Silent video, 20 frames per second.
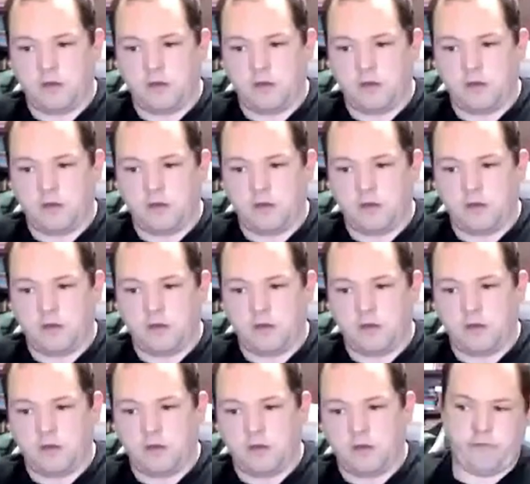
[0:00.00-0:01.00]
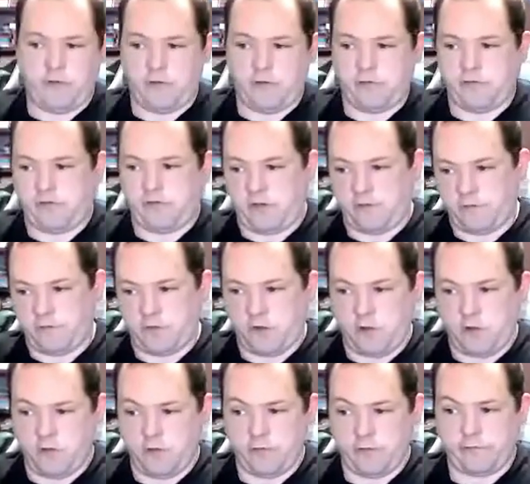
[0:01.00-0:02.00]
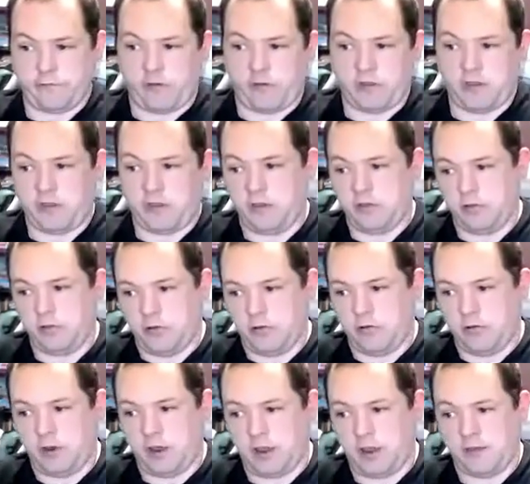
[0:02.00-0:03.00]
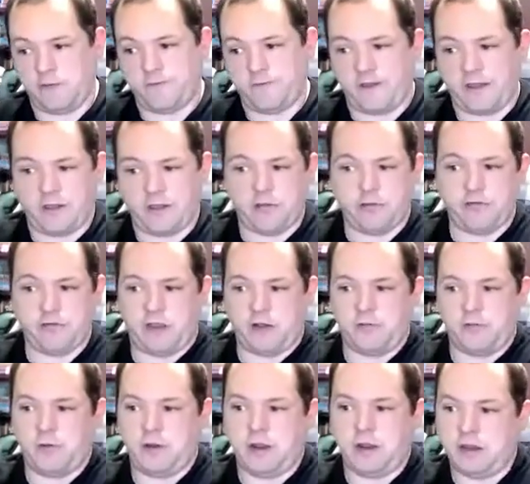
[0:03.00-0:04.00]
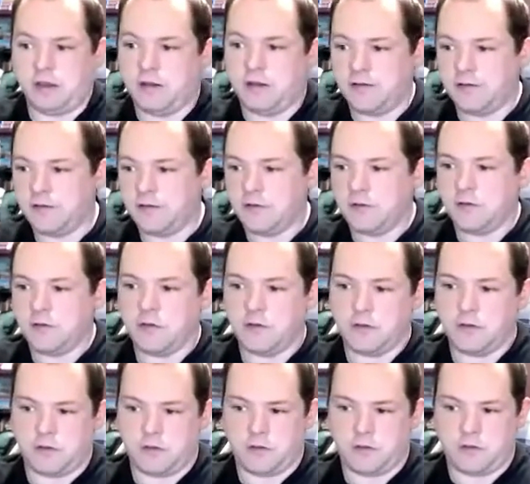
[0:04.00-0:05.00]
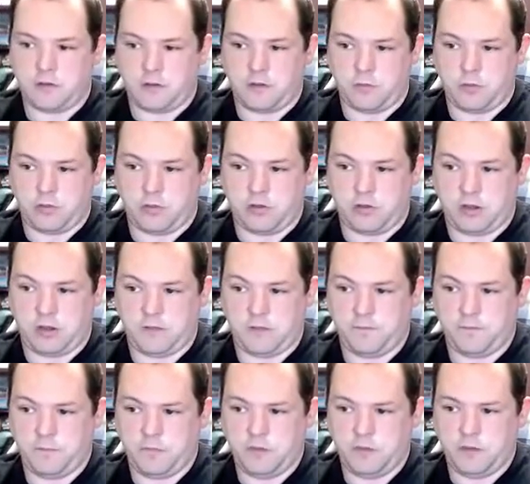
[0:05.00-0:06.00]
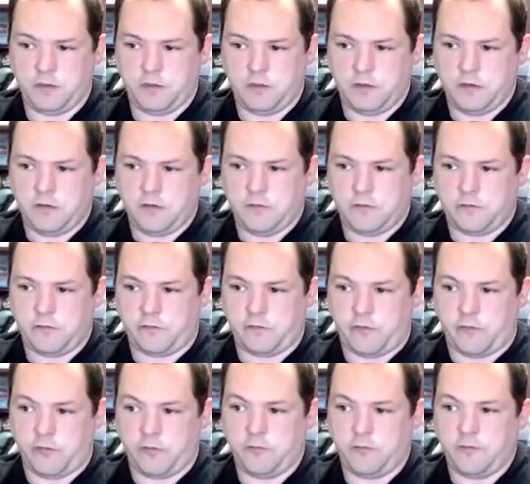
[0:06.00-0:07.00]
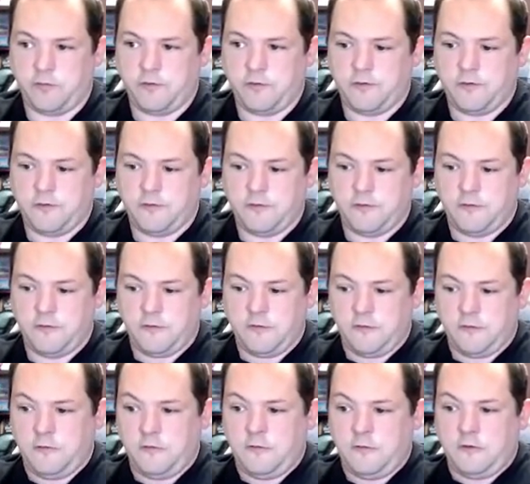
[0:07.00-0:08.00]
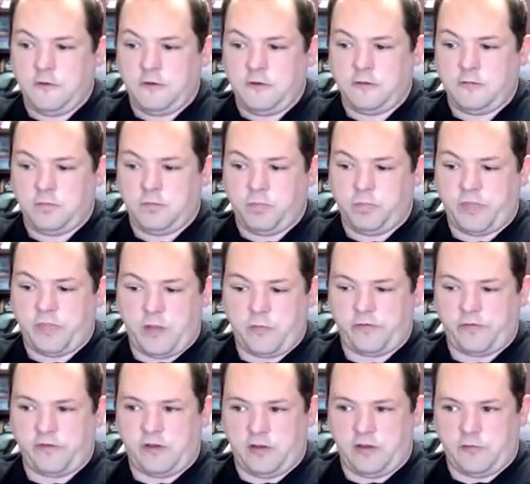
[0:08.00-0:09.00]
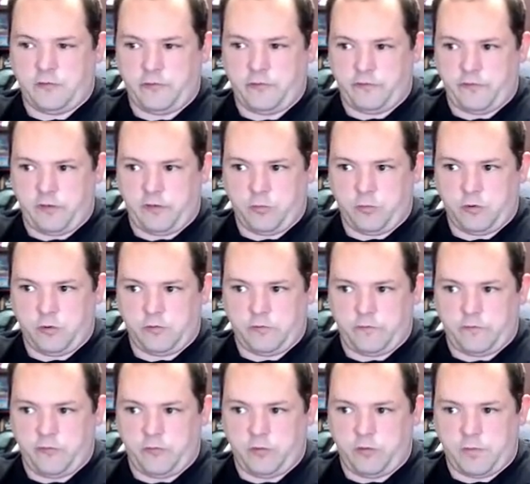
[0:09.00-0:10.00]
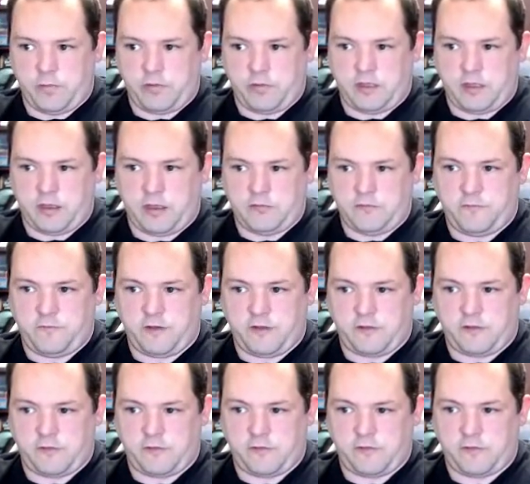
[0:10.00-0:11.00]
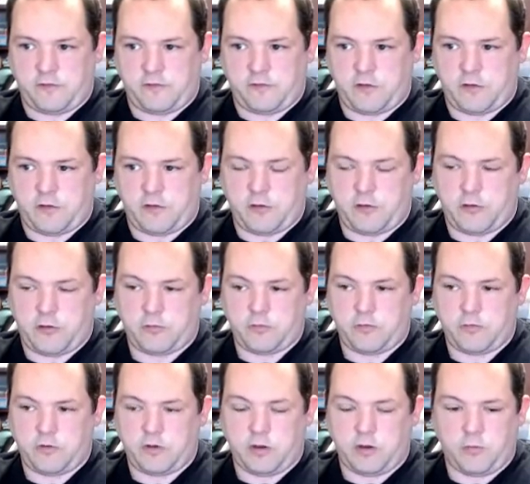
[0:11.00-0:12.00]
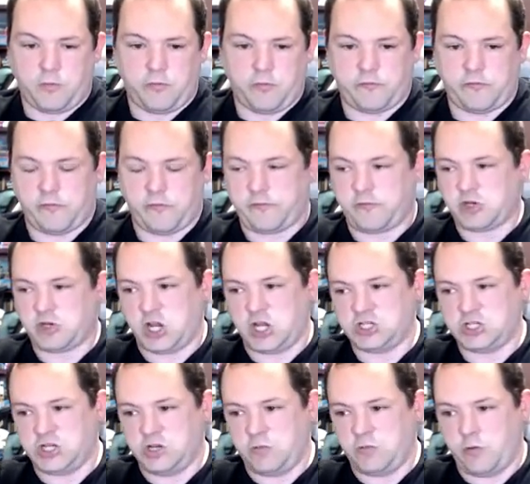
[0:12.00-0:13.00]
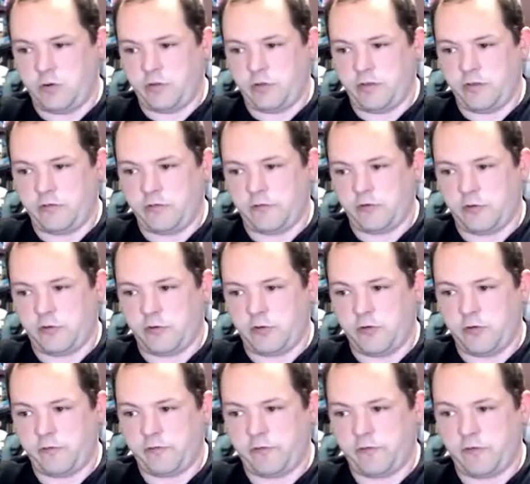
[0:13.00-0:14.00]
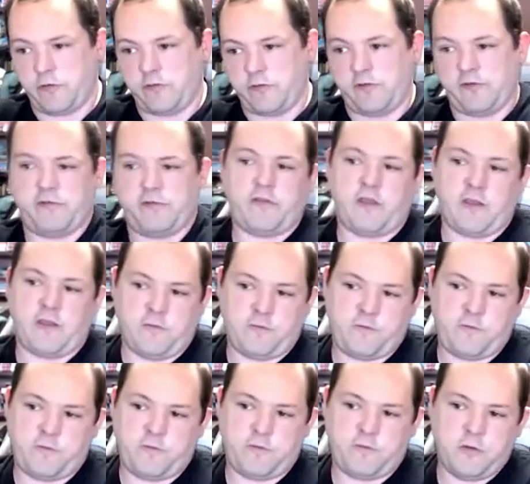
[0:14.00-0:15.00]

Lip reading: actually use unsafe calls, i.e. load a file.read ability. So that was an interesting one to replicate, fix. It was just changing one of the internal calls to use a safe